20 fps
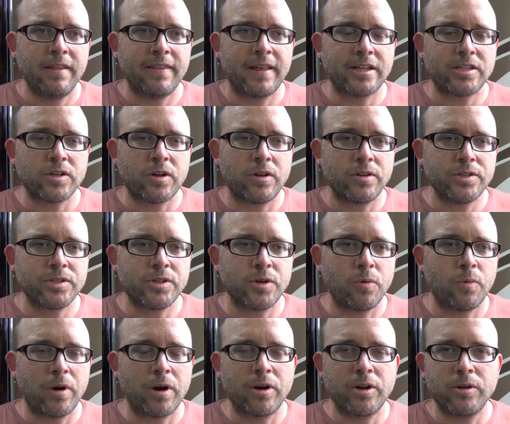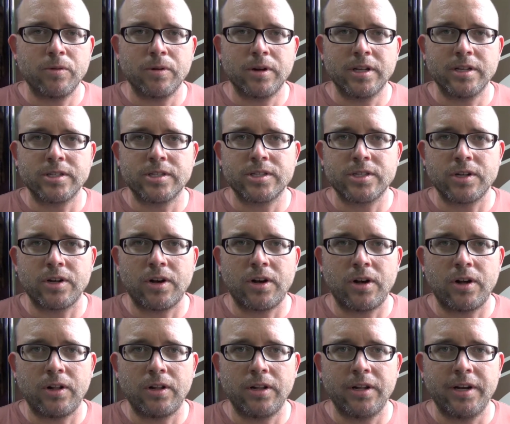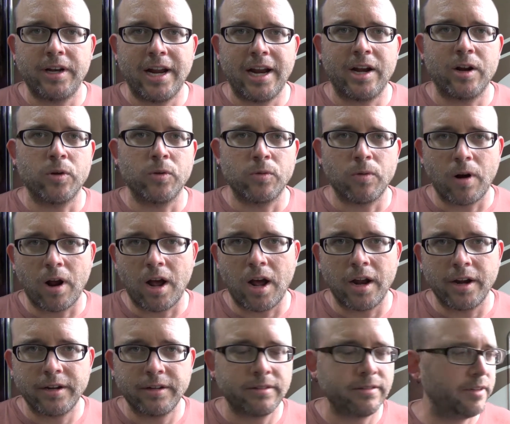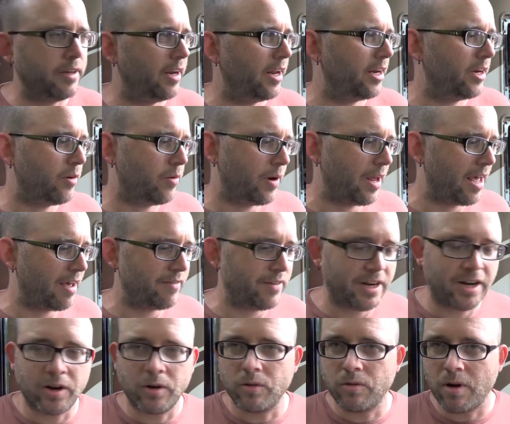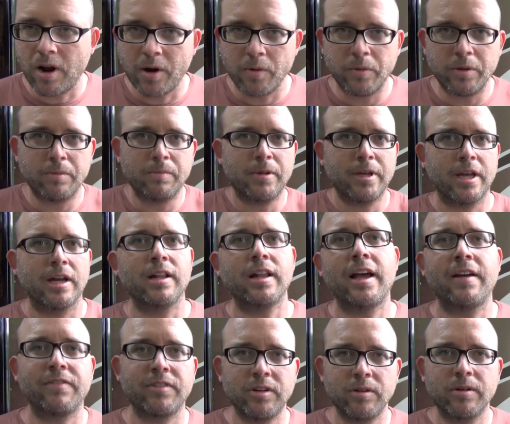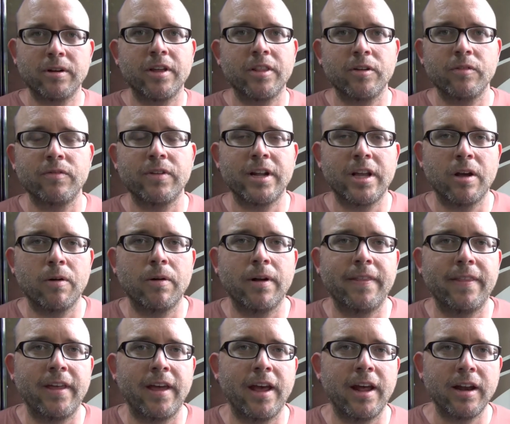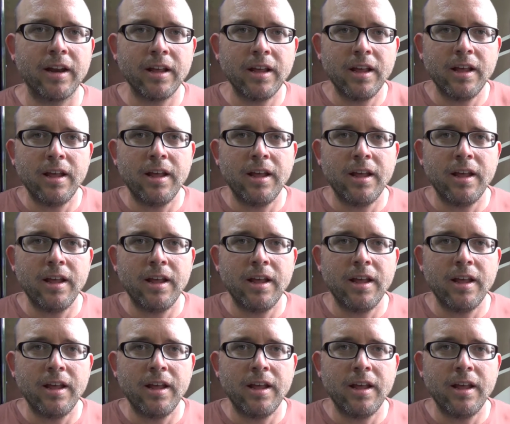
That's also where you would install an anode rod. And I don't have an anode rod with me. I'll have to do another video on that.